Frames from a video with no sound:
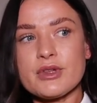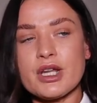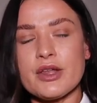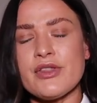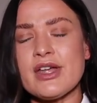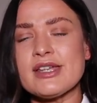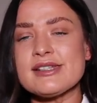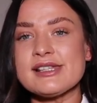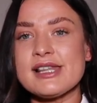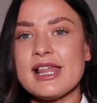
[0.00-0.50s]

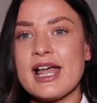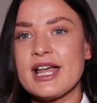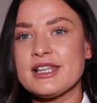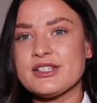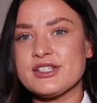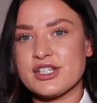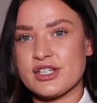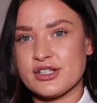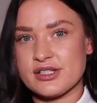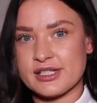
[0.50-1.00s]
there's
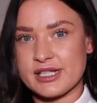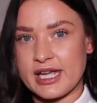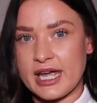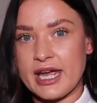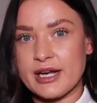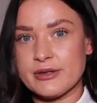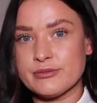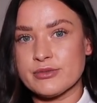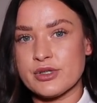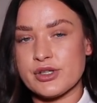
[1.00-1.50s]
layers to your
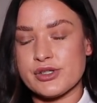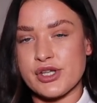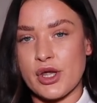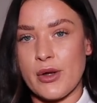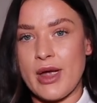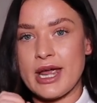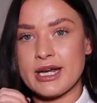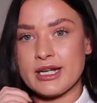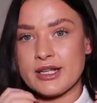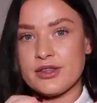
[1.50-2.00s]
skin,
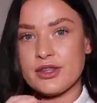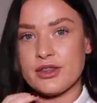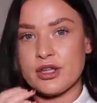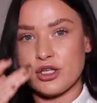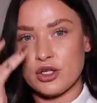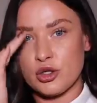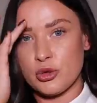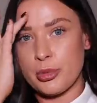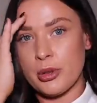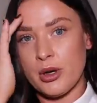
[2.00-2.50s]
so anything that
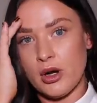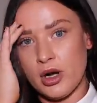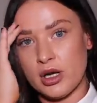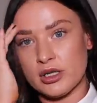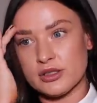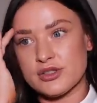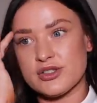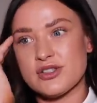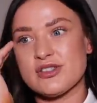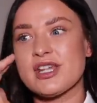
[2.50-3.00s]
you put
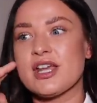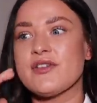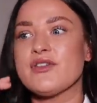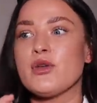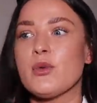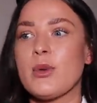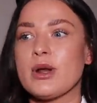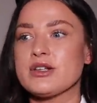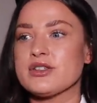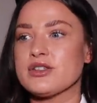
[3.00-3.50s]
on, so say if
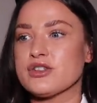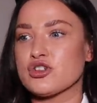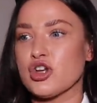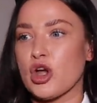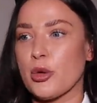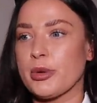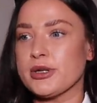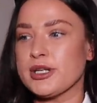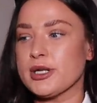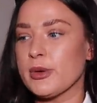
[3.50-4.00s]
you went to the
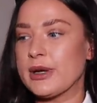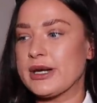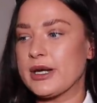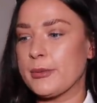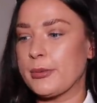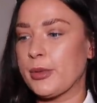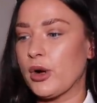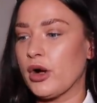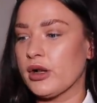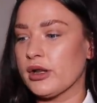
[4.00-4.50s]
shop and you went
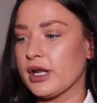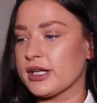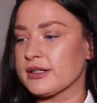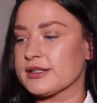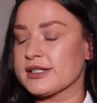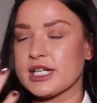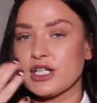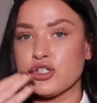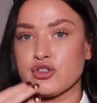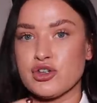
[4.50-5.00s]
and bought like a
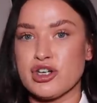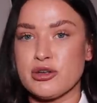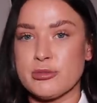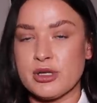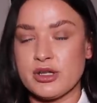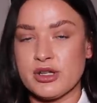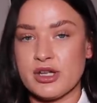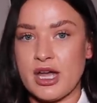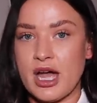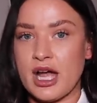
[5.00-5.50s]
skin
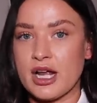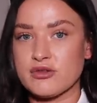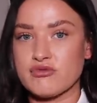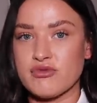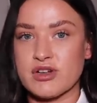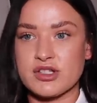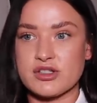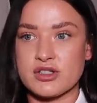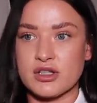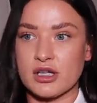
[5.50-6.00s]
treatment that had
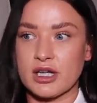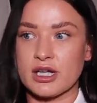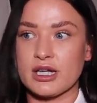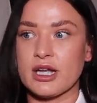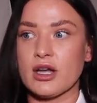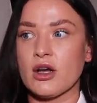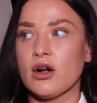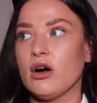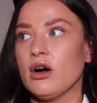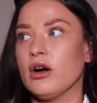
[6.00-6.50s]
retinol in
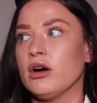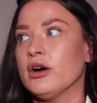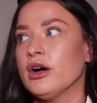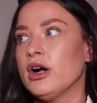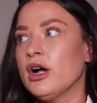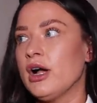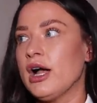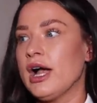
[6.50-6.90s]
it, or